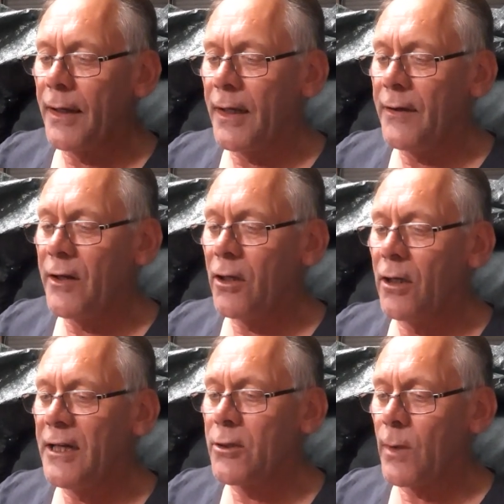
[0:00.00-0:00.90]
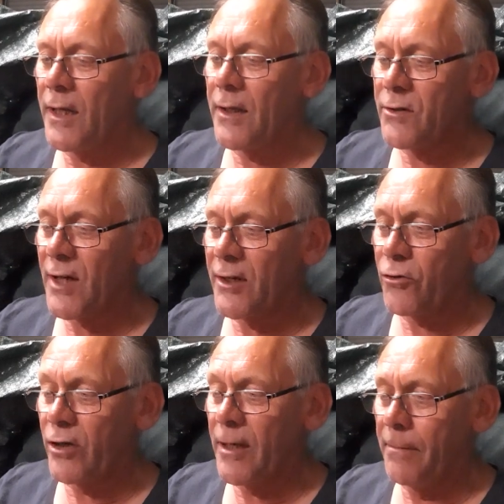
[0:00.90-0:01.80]
in the early 20th
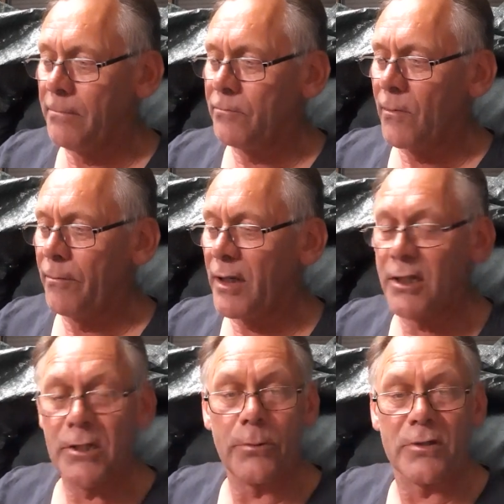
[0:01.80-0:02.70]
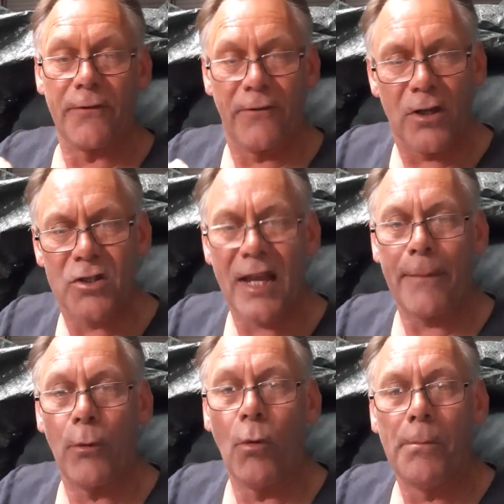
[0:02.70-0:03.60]
century because it was the first
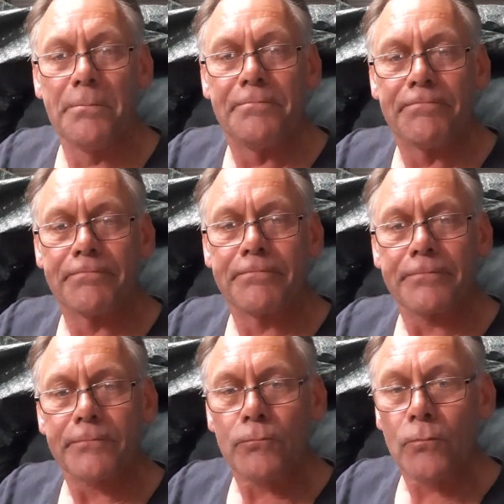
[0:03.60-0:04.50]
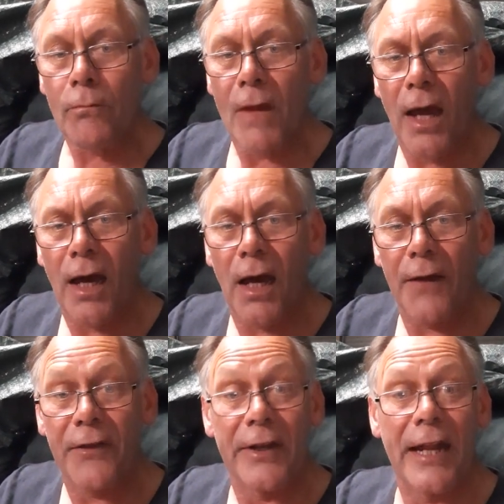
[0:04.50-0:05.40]
apple
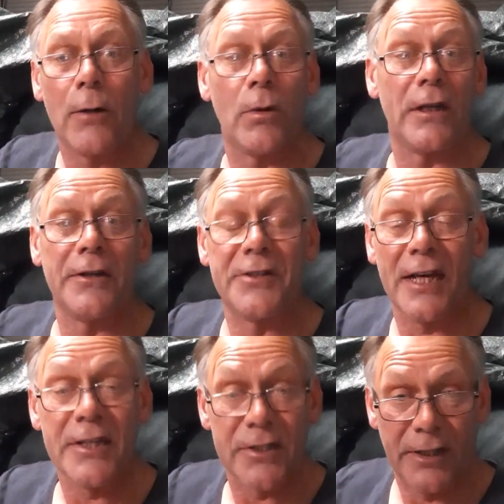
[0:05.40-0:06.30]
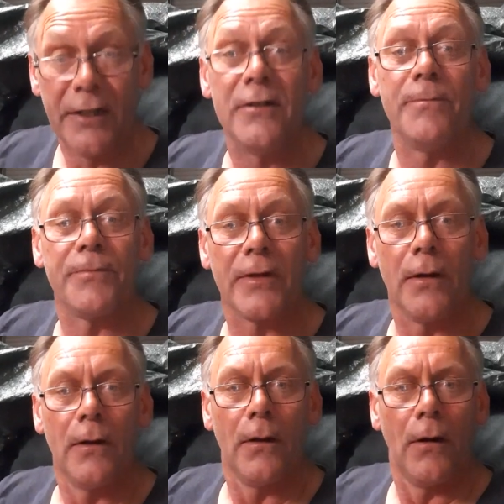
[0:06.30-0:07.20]
that anyone had tasted
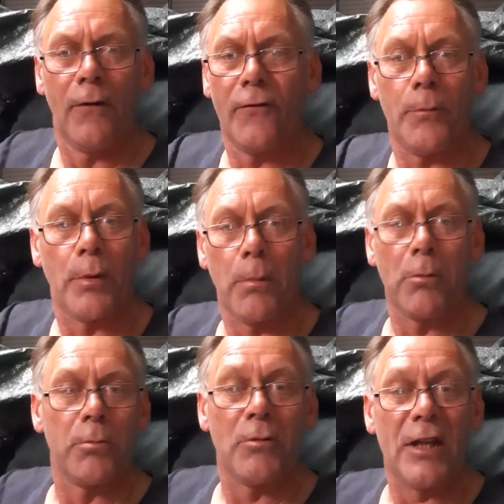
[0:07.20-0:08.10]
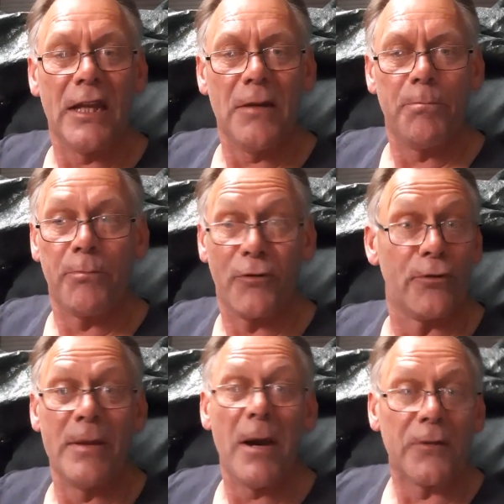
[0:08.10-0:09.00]
for probably
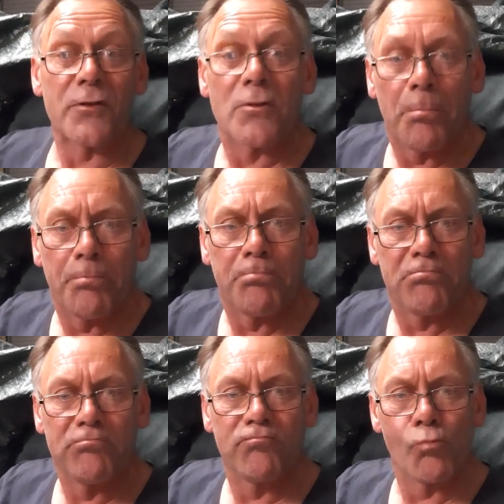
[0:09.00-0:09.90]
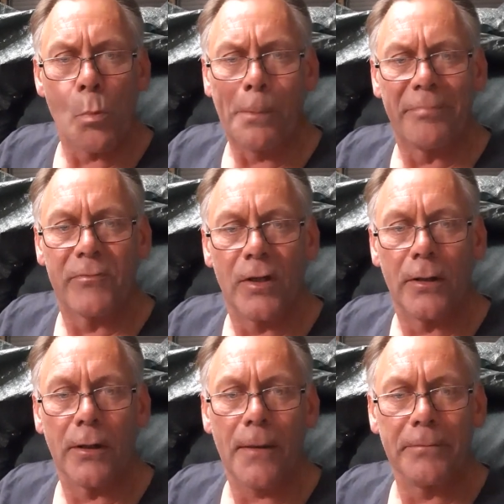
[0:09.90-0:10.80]
3 months. You
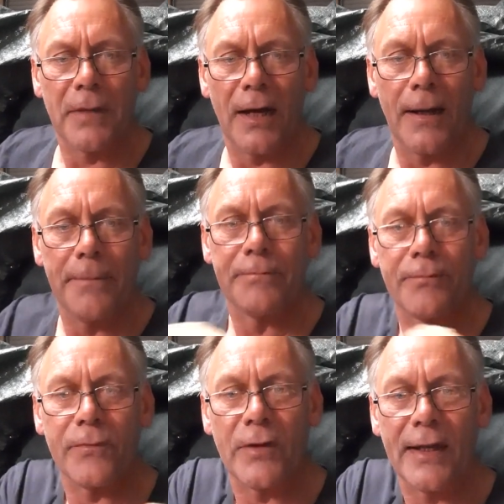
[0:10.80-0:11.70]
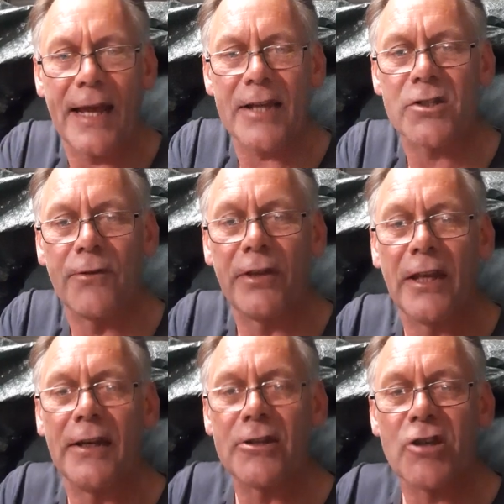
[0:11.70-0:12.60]
know, the last of the
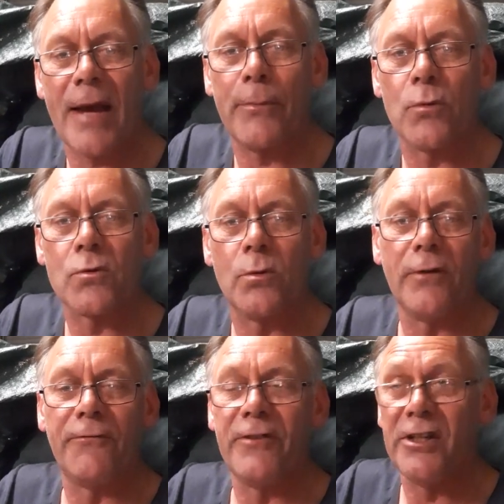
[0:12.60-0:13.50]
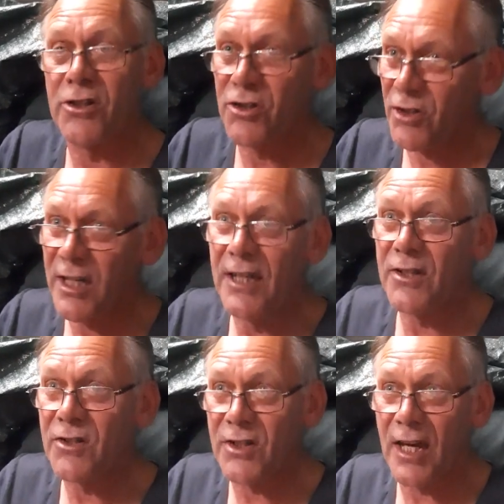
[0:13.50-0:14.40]
English apples would have finished
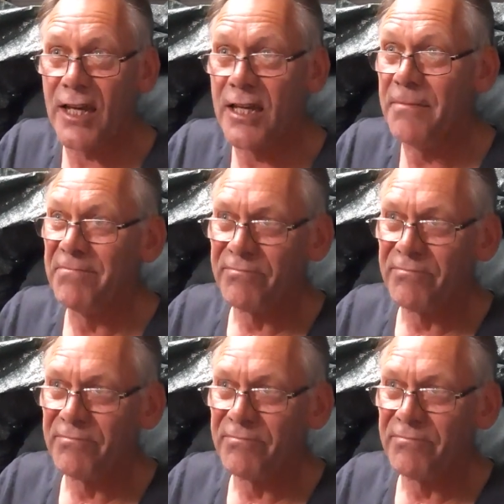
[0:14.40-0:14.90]
in, say,